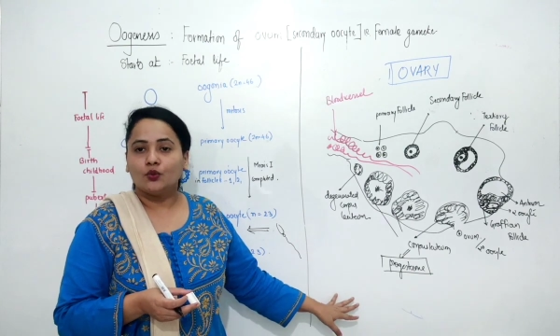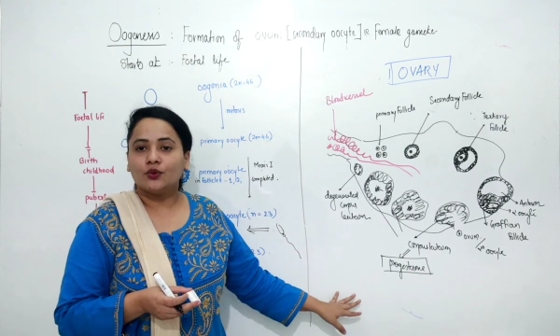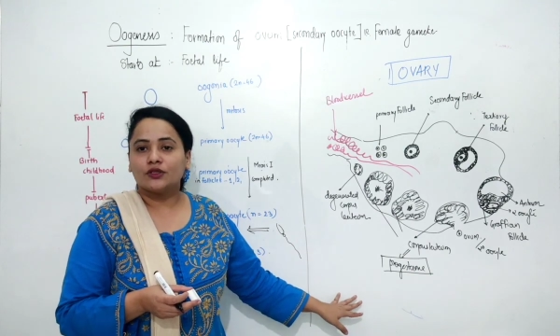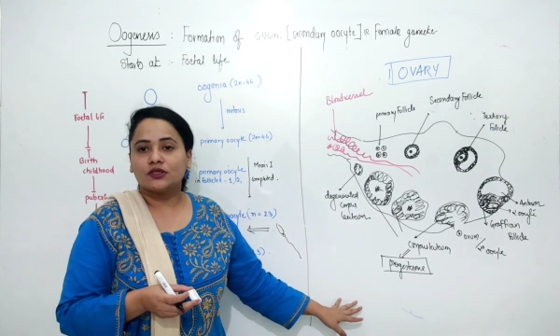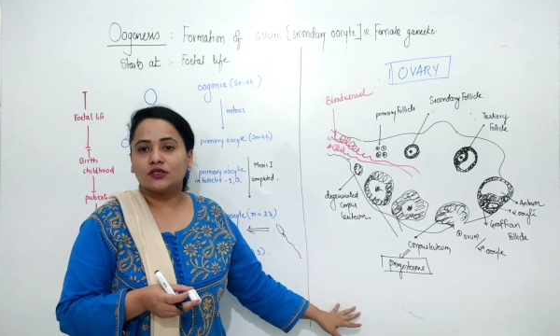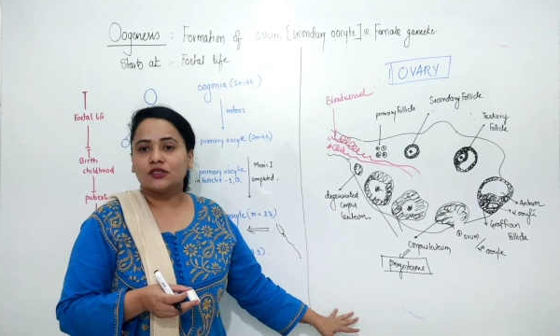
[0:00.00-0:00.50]

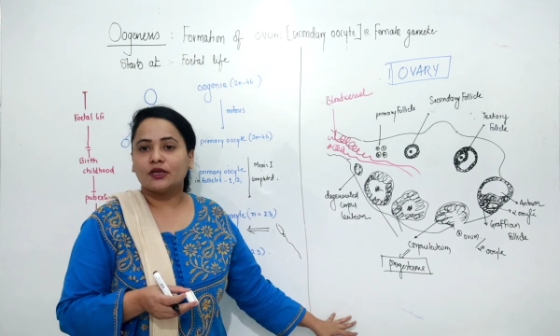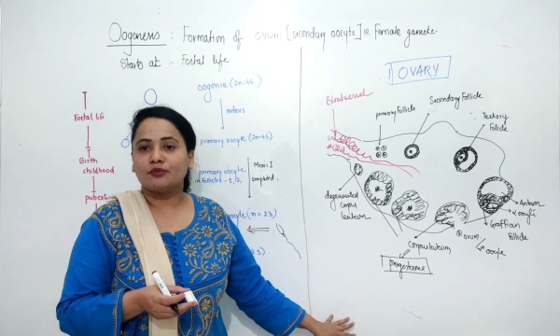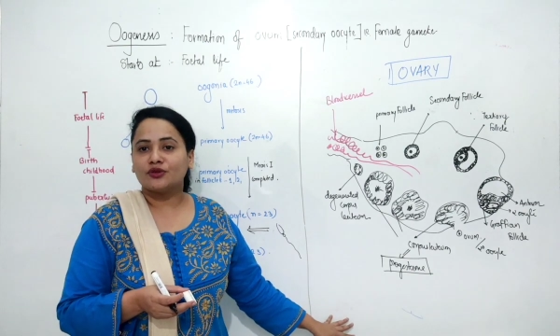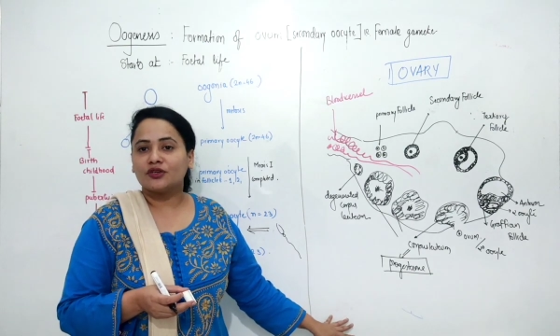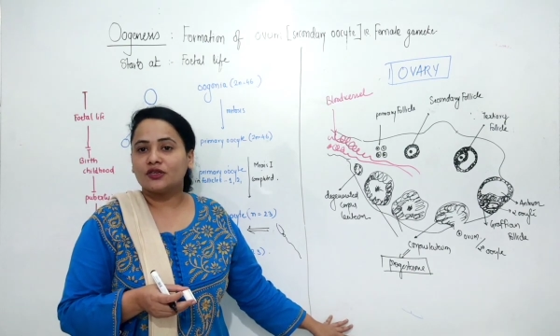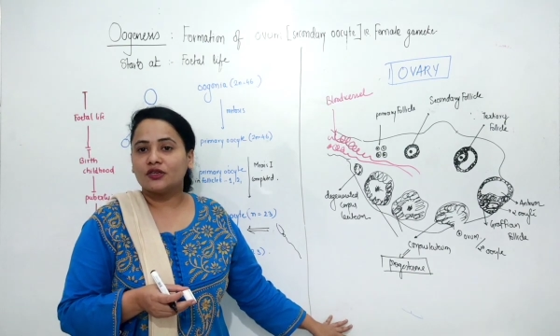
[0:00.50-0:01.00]
which is a
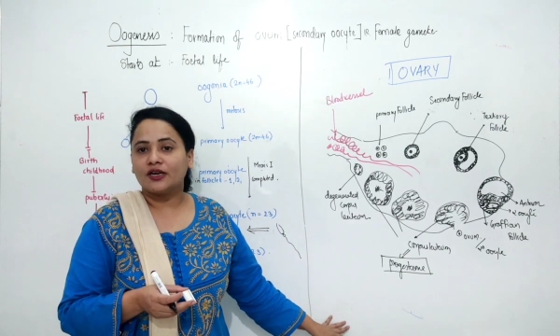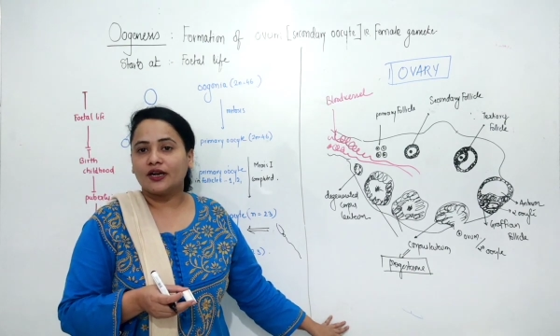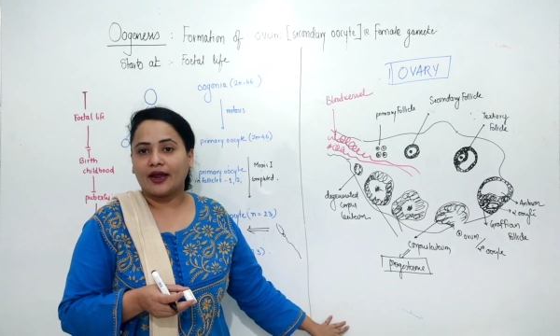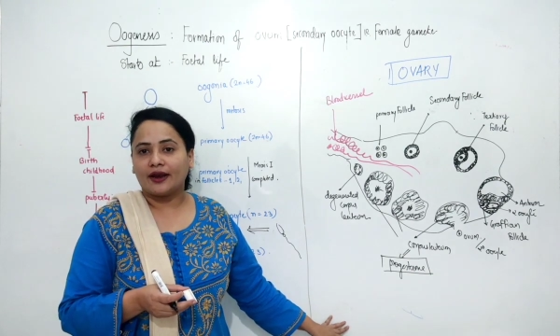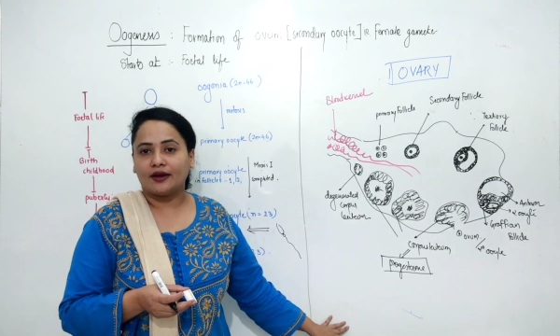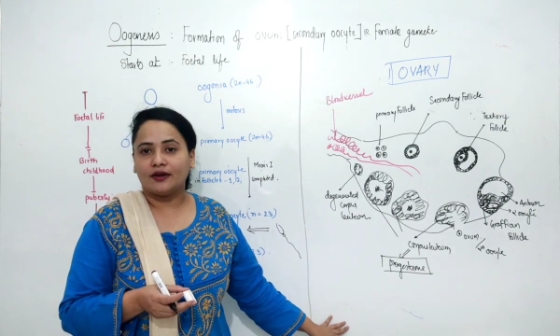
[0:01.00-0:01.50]
temporary
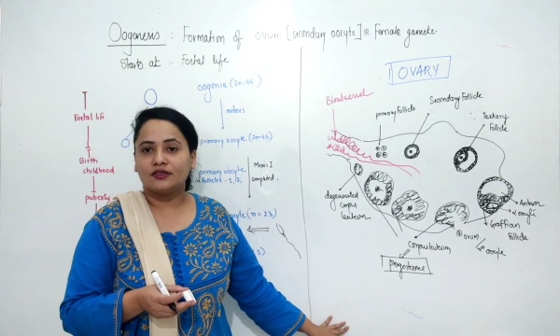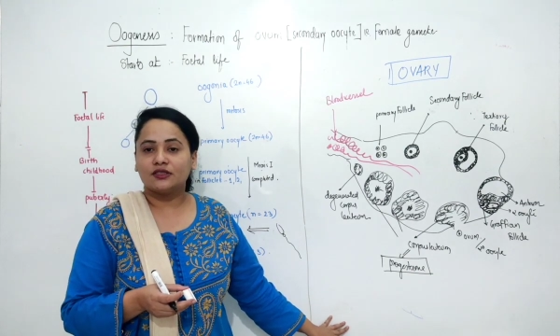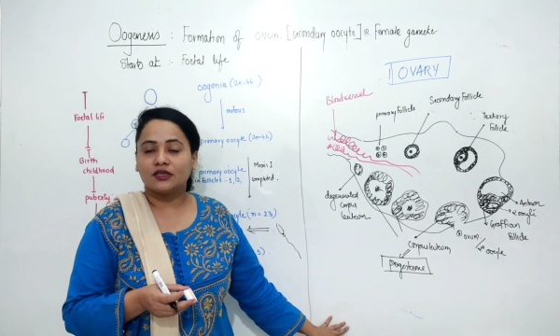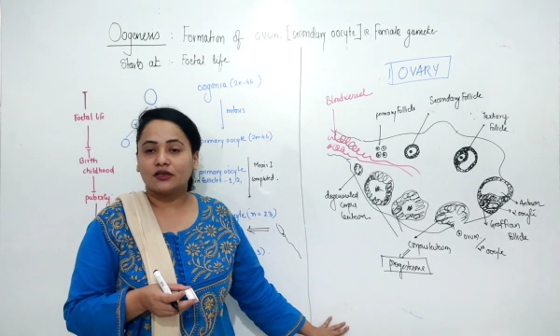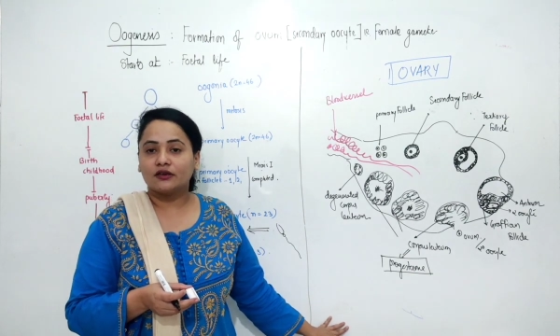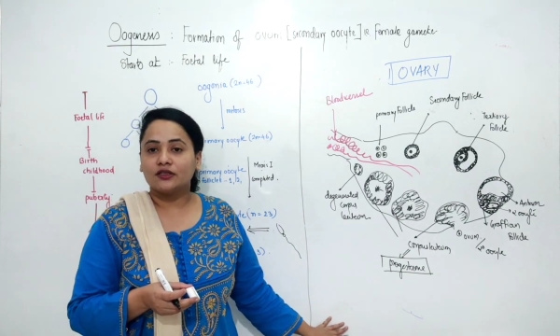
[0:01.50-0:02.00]
gland, and it
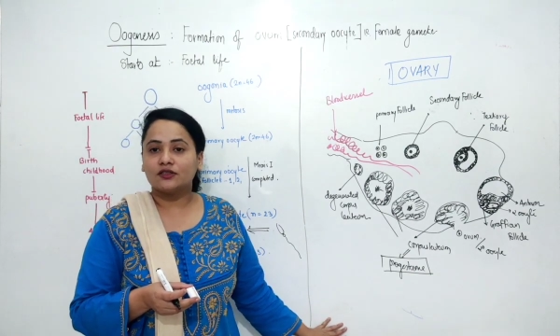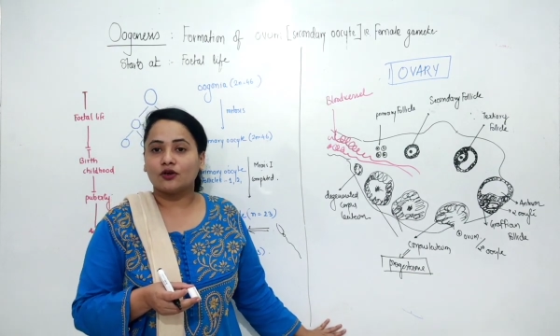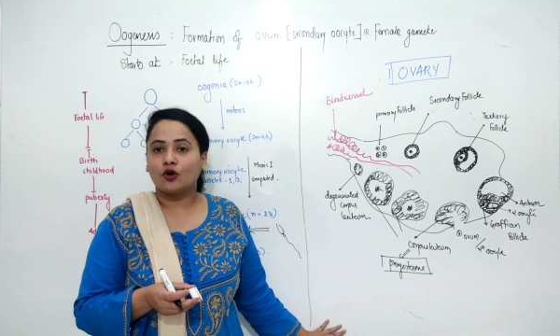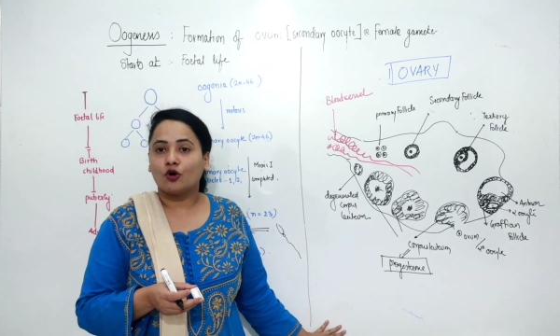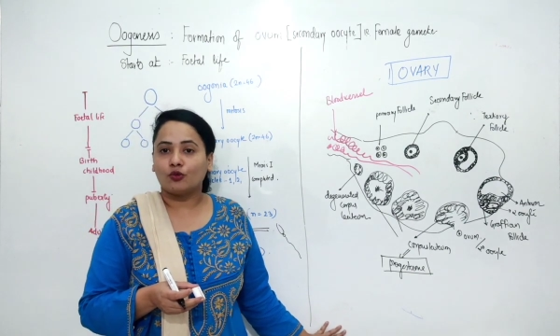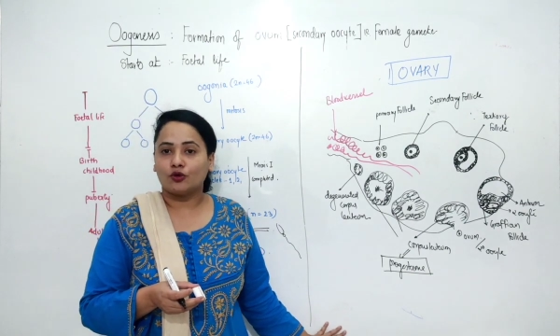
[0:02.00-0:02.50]
secretes
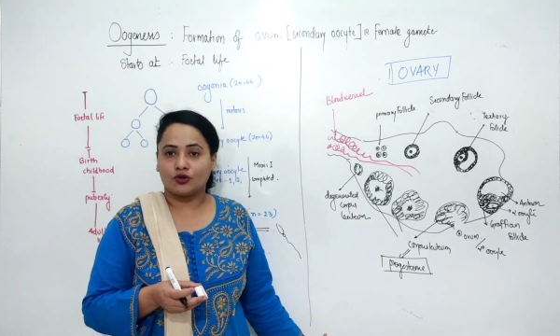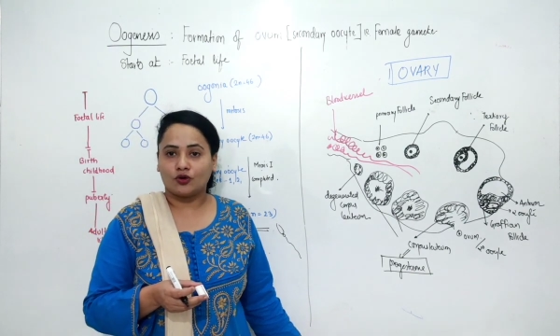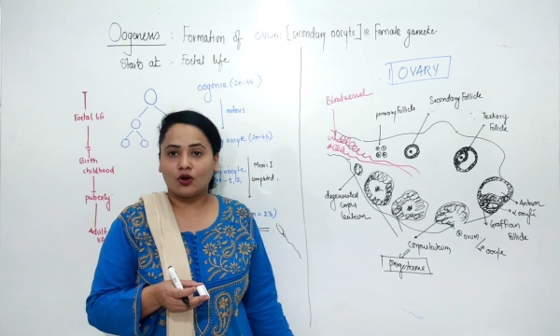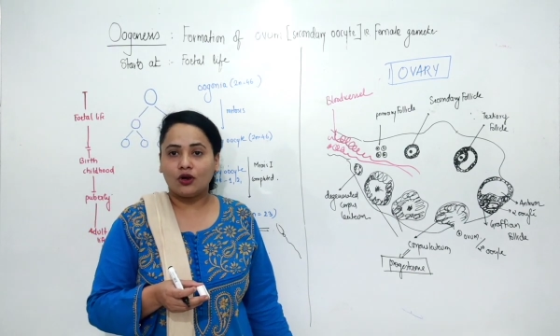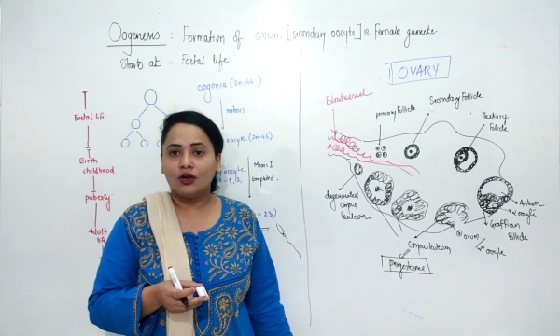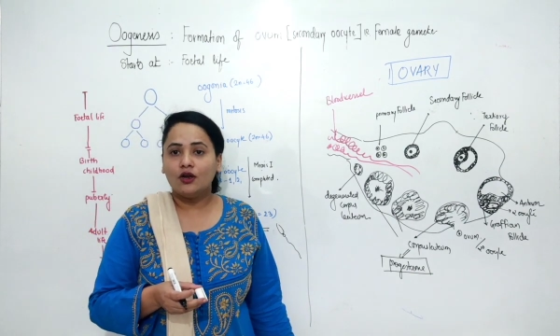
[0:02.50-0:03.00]
a hormone
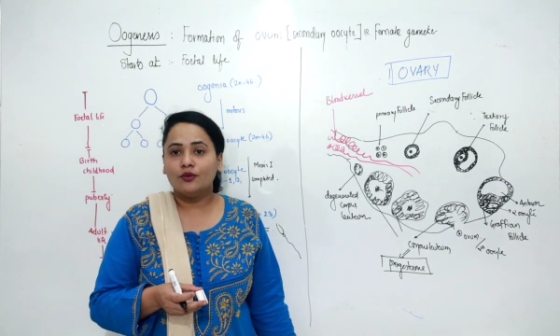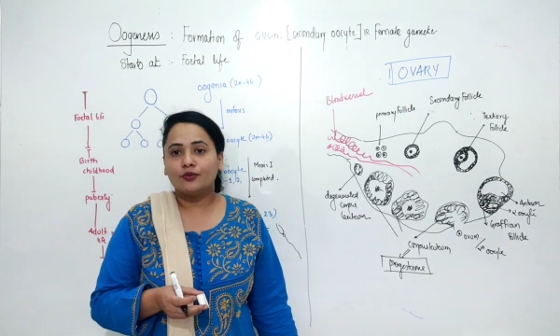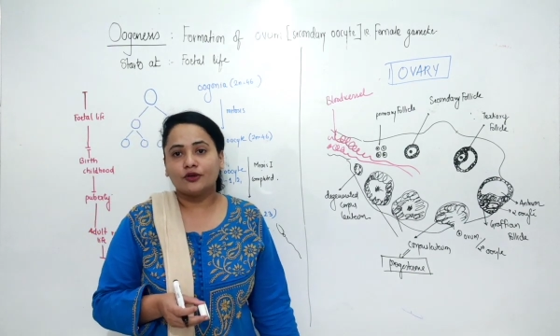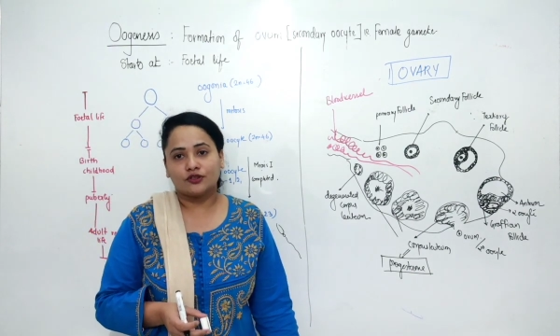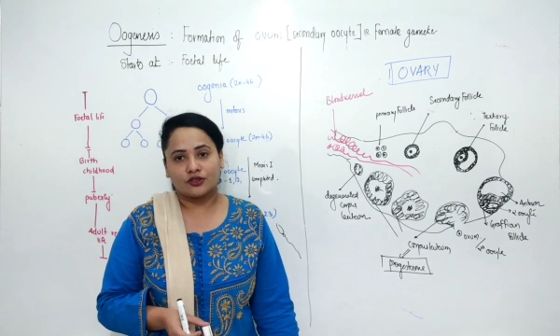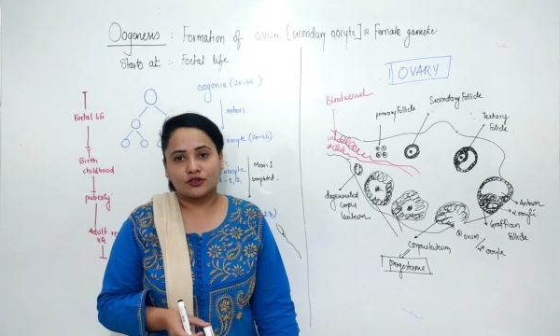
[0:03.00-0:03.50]
called
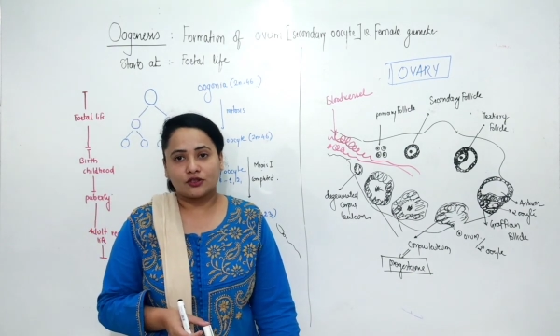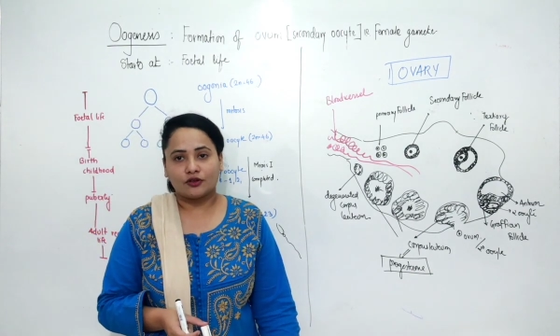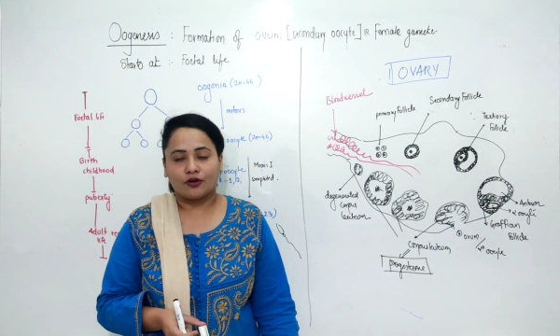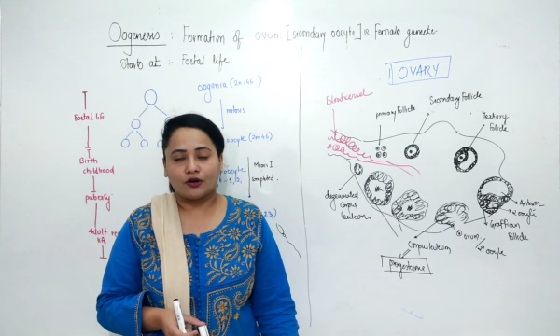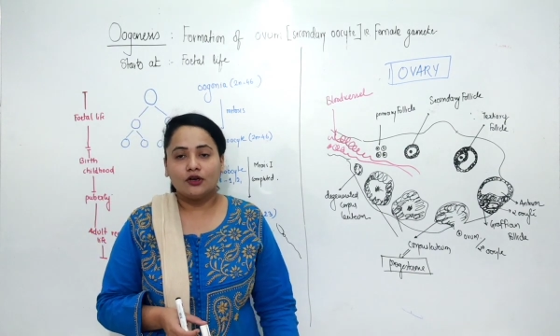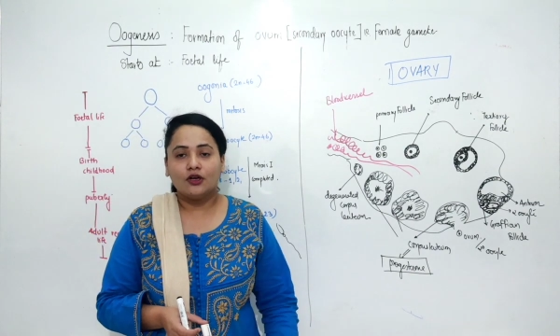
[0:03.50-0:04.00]

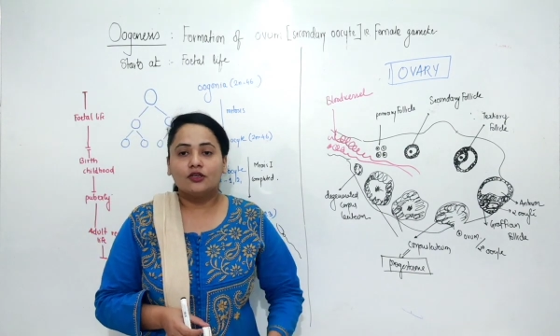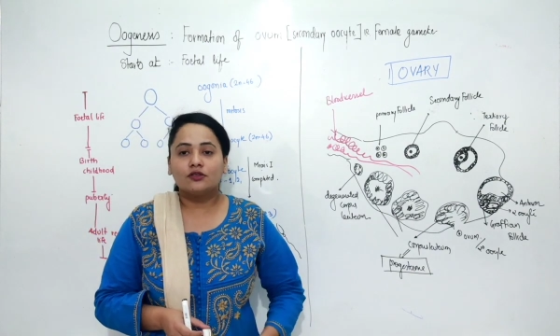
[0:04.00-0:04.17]
progesterone.